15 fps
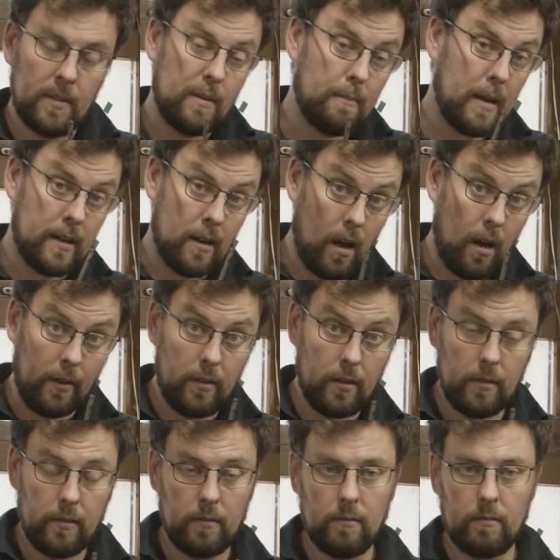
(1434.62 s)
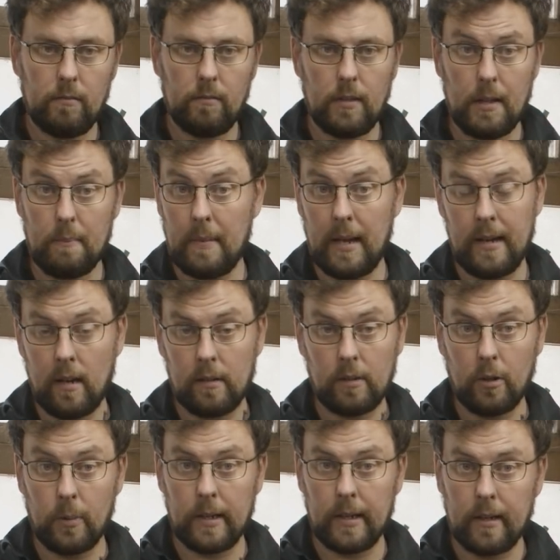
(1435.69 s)
It may not. It may not
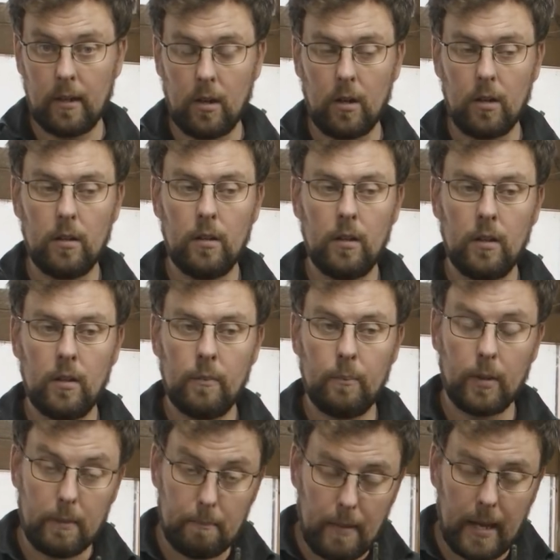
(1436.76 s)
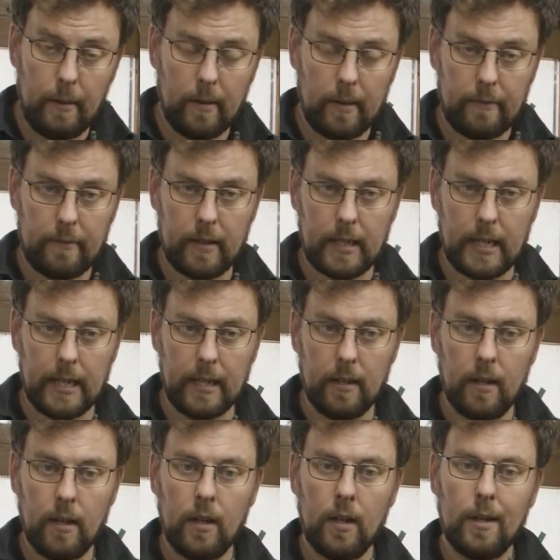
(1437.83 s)
go in at all, but it may well fit in,
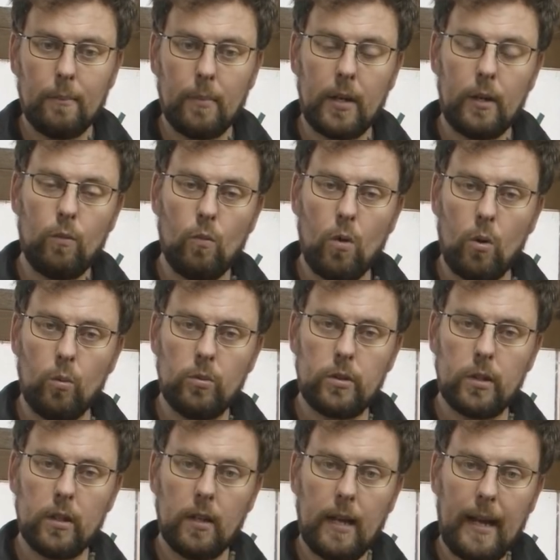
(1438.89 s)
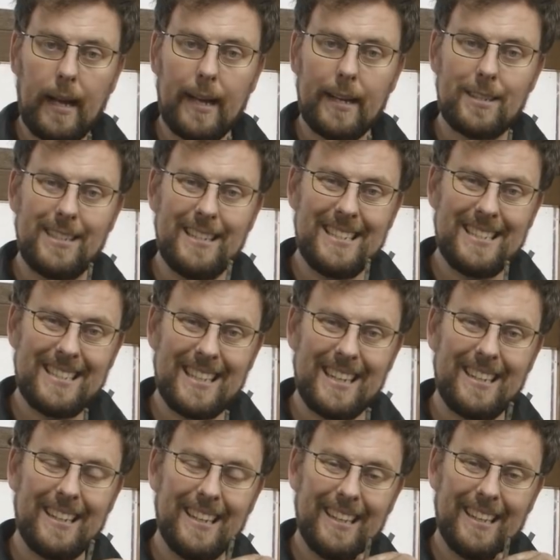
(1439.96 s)
but it won't actually
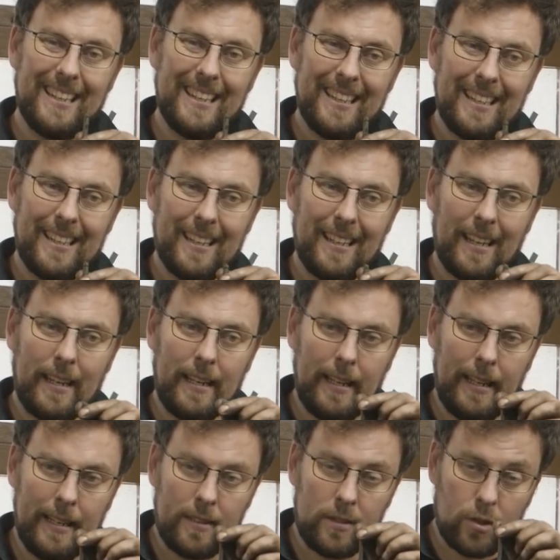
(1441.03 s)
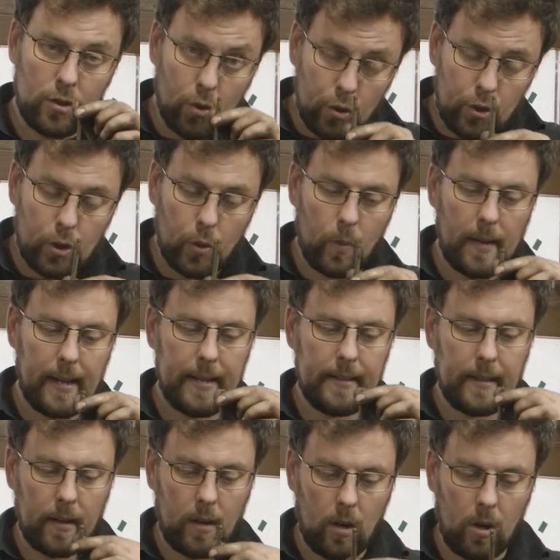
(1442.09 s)
sit in such a way
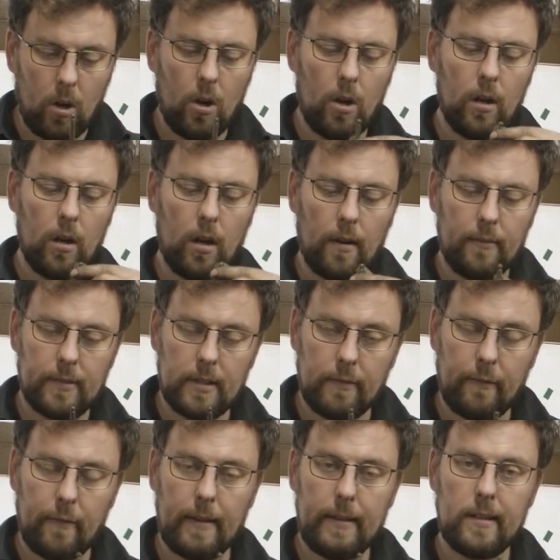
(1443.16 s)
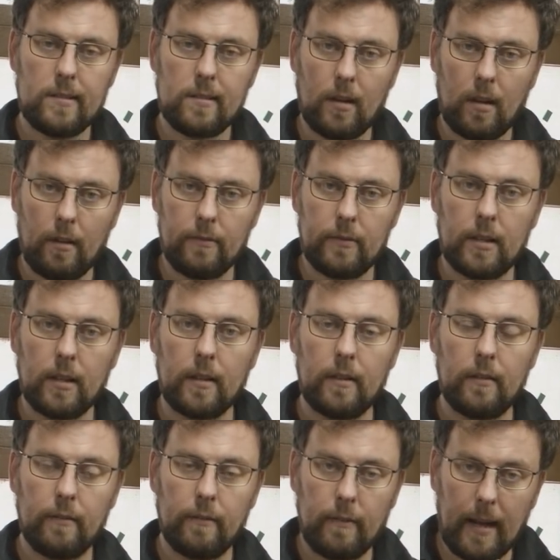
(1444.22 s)
that all of the face of
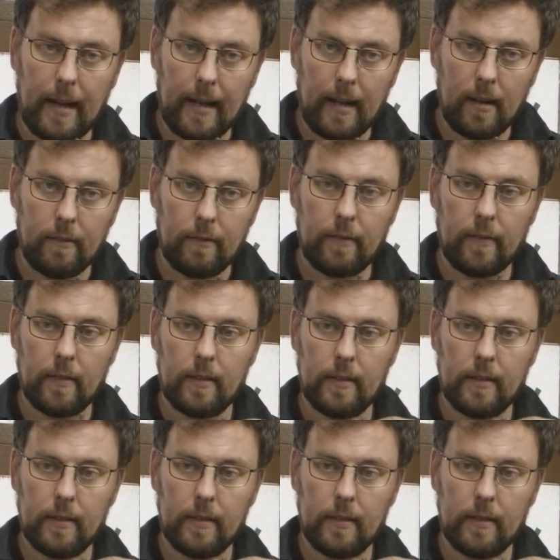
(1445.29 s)
the valve